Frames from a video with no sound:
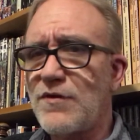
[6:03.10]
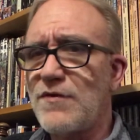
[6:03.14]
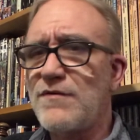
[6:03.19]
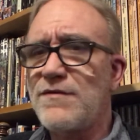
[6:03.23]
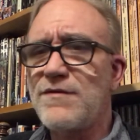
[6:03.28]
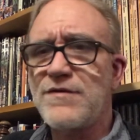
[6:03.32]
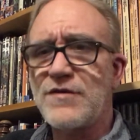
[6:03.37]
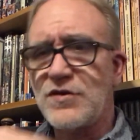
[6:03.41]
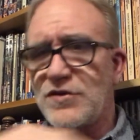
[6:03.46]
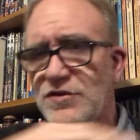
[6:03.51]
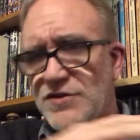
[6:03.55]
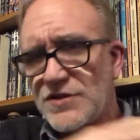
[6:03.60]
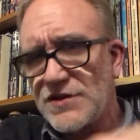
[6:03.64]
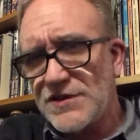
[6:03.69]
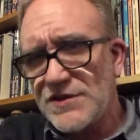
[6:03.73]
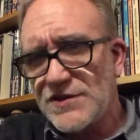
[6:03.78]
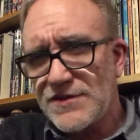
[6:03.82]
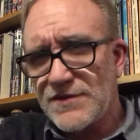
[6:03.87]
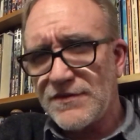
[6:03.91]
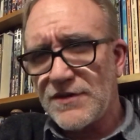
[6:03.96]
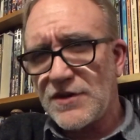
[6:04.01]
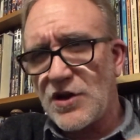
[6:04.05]
of
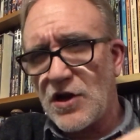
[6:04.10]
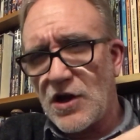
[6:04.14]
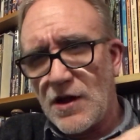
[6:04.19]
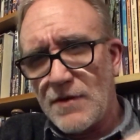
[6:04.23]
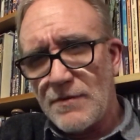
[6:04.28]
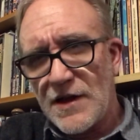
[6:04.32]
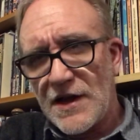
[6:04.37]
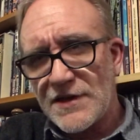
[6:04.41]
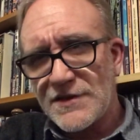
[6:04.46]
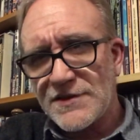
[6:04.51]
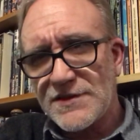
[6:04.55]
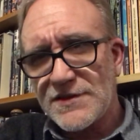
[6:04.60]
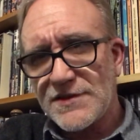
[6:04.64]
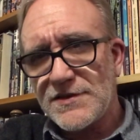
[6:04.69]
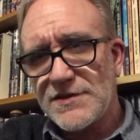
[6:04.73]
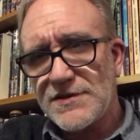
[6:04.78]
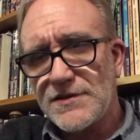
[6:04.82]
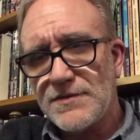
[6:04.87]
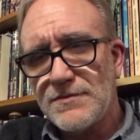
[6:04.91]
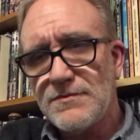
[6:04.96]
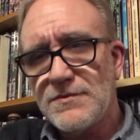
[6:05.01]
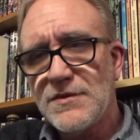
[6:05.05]
versions of the combat
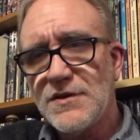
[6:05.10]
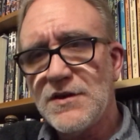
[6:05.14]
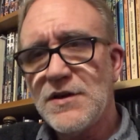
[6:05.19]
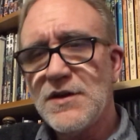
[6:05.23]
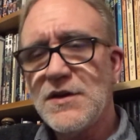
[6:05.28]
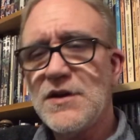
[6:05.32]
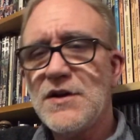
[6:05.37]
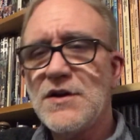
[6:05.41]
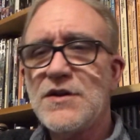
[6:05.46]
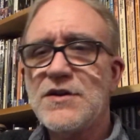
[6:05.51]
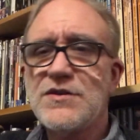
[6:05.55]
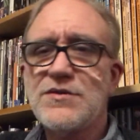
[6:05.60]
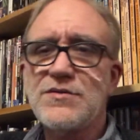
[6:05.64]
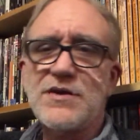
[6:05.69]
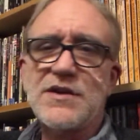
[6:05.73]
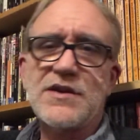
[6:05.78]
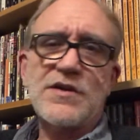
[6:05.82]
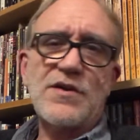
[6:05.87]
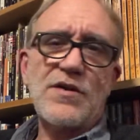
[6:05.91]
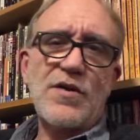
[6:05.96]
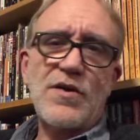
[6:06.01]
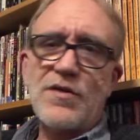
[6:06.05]
system, doing
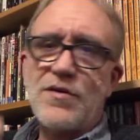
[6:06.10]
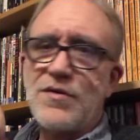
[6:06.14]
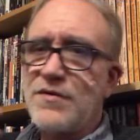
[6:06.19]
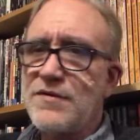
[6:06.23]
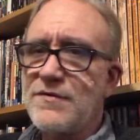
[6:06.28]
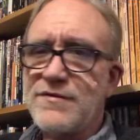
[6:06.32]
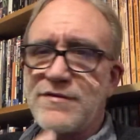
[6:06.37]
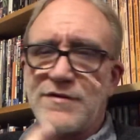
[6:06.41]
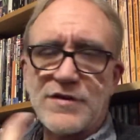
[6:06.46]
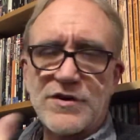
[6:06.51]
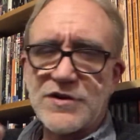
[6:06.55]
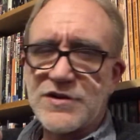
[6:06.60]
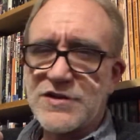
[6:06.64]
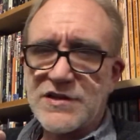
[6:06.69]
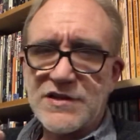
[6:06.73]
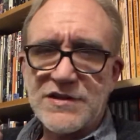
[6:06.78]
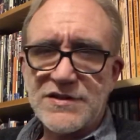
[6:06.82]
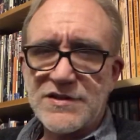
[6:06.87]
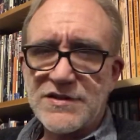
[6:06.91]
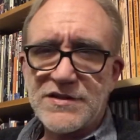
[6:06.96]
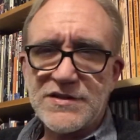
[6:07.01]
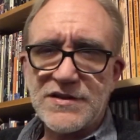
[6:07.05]
their own
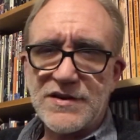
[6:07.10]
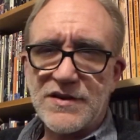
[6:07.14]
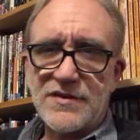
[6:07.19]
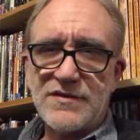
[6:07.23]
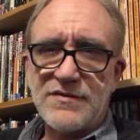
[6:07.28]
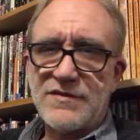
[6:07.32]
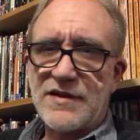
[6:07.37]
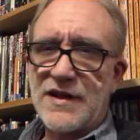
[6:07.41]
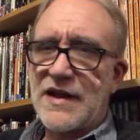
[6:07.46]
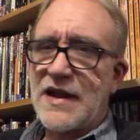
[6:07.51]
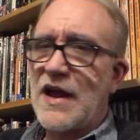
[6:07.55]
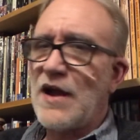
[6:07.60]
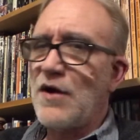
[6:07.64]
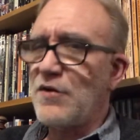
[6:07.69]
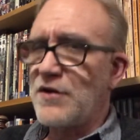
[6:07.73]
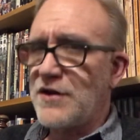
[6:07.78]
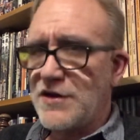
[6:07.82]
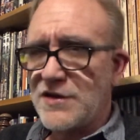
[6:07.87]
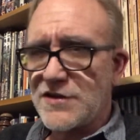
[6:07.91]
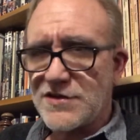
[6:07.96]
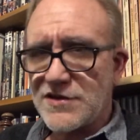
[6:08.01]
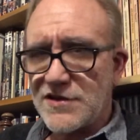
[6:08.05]
versions of like how
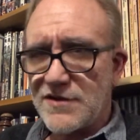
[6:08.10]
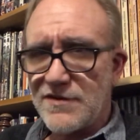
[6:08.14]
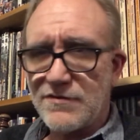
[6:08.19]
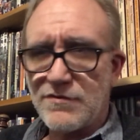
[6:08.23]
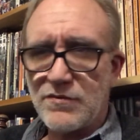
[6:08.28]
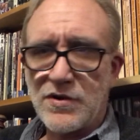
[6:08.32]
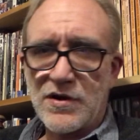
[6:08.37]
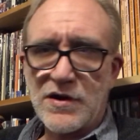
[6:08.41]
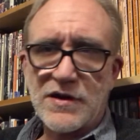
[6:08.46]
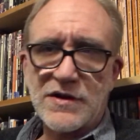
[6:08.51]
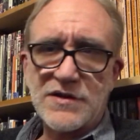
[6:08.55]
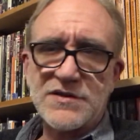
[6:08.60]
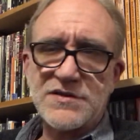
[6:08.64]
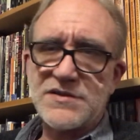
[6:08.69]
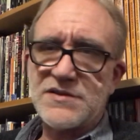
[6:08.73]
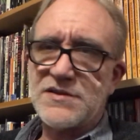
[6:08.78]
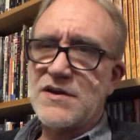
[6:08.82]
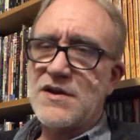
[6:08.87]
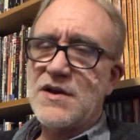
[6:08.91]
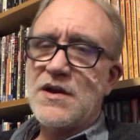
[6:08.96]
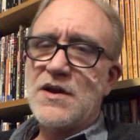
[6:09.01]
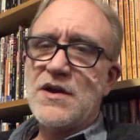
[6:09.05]
initiative works,
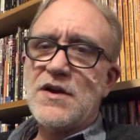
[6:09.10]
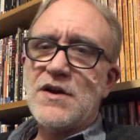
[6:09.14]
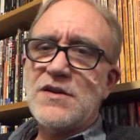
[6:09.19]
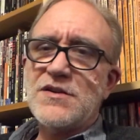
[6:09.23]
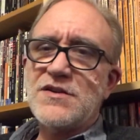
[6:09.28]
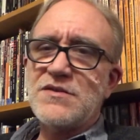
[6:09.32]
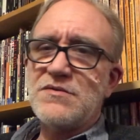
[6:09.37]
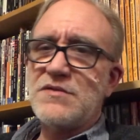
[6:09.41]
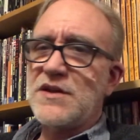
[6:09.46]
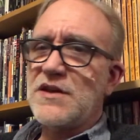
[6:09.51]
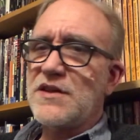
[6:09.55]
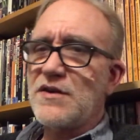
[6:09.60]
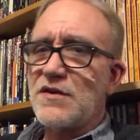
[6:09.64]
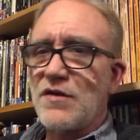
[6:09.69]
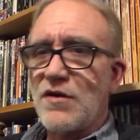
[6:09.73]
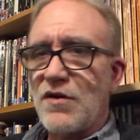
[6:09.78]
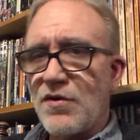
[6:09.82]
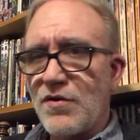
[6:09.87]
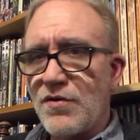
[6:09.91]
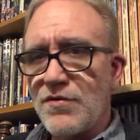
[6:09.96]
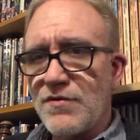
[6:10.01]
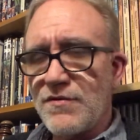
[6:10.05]
doing their
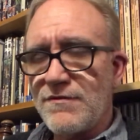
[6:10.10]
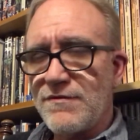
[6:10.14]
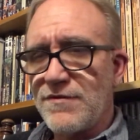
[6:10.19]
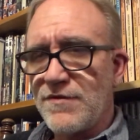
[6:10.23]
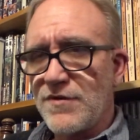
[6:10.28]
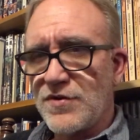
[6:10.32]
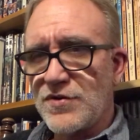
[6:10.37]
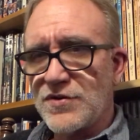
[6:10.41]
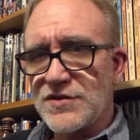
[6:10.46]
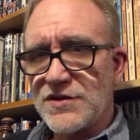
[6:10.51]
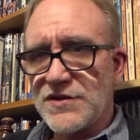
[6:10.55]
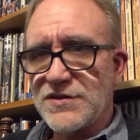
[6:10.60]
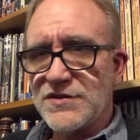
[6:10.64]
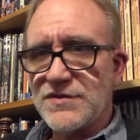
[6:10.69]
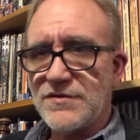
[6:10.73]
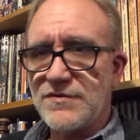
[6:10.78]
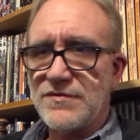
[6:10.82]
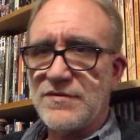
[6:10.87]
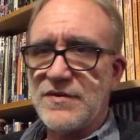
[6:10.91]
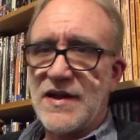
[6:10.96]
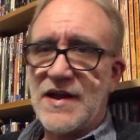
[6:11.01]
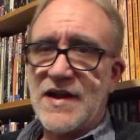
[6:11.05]
own versions
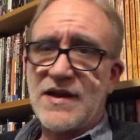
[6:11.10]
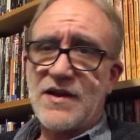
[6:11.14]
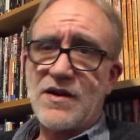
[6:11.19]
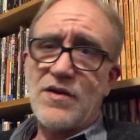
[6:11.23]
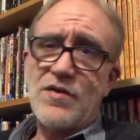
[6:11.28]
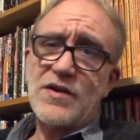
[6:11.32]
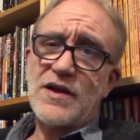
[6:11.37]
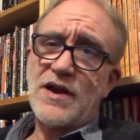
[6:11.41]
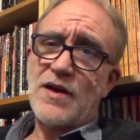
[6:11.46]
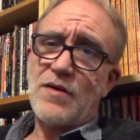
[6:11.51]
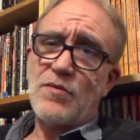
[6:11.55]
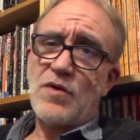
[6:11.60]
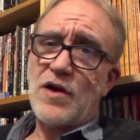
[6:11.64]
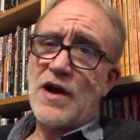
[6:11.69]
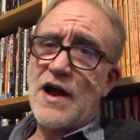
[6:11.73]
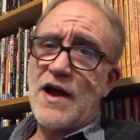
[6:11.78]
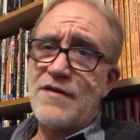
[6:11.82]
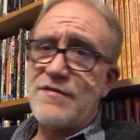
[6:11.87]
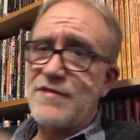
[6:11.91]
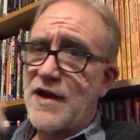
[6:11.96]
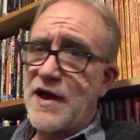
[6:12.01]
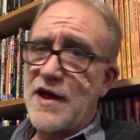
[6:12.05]
of like, okay, well,
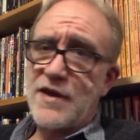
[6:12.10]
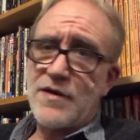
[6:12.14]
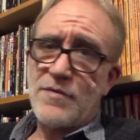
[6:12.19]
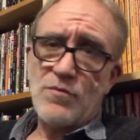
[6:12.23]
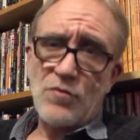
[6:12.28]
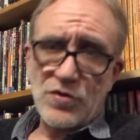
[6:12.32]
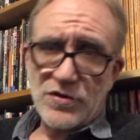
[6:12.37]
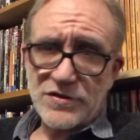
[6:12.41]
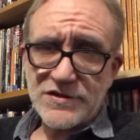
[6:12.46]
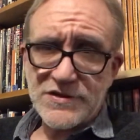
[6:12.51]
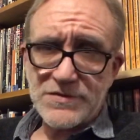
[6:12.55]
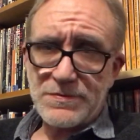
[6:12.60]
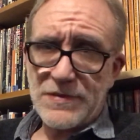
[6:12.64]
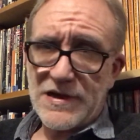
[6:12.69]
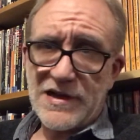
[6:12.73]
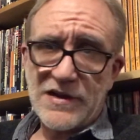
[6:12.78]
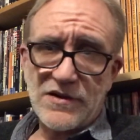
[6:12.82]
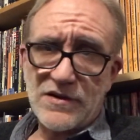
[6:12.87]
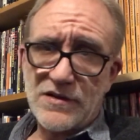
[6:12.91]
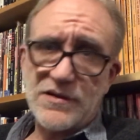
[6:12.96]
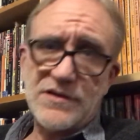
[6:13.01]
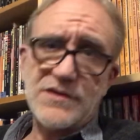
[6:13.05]
I've added more
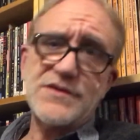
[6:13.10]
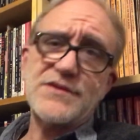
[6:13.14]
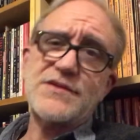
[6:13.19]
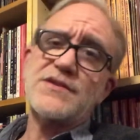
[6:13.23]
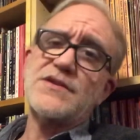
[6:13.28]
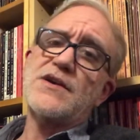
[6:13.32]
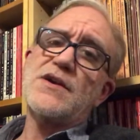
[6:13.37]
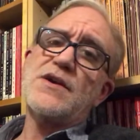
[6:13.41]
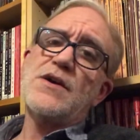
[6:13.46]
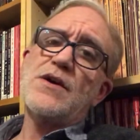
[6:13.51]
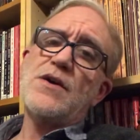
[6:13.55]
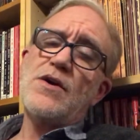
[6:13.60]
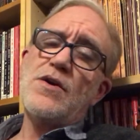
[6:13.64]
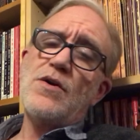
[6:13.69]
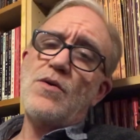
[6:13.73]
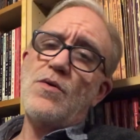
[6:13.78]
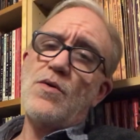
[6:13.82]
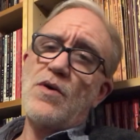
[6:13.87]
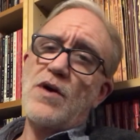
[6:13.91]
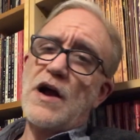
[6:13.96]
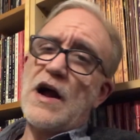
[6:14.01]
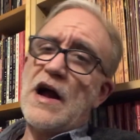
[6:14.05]
spells,
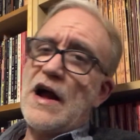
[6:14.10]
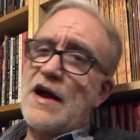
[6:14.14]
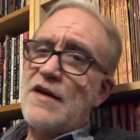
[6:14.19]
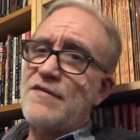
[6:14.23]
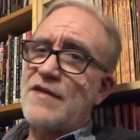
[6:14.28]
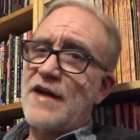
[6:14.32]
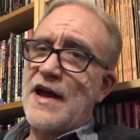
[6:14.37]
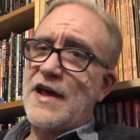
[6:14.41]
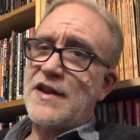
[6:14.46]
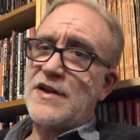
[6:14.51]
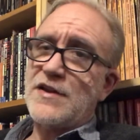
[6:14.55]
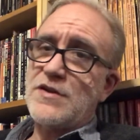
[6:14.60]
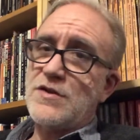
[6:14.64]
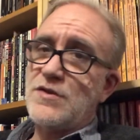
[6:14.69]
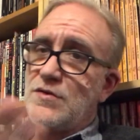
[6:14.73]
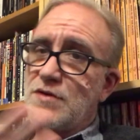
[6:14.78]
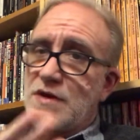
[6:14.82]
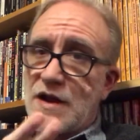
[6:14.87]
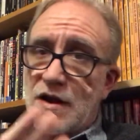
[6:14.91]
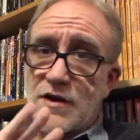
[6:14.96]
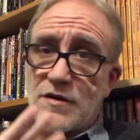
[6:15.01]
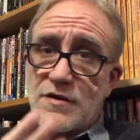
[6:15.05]
or I've added new
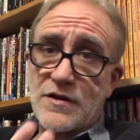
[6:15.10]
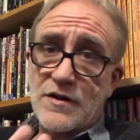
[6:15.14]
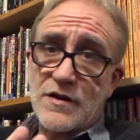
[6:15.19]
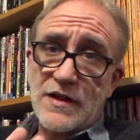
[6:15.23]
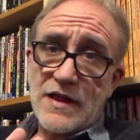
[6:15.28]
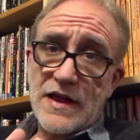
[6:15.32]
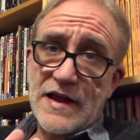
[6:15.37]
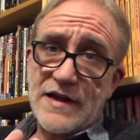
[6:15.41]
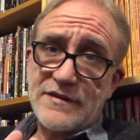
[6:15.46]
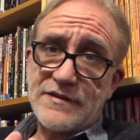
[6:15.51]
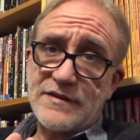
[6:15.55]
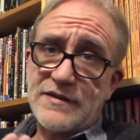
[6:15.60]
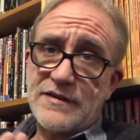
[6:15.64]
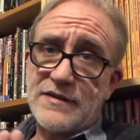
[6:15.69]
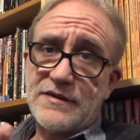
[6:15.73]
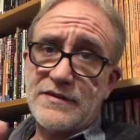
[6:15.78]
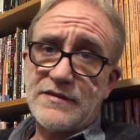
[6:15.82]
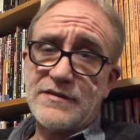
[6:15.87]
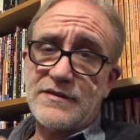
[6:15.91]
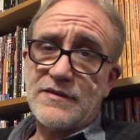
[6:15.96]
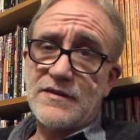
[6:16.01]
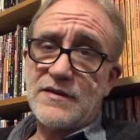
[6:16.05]
character
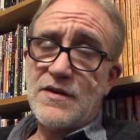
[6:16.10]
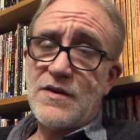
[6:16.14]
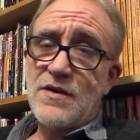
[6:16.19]
classes,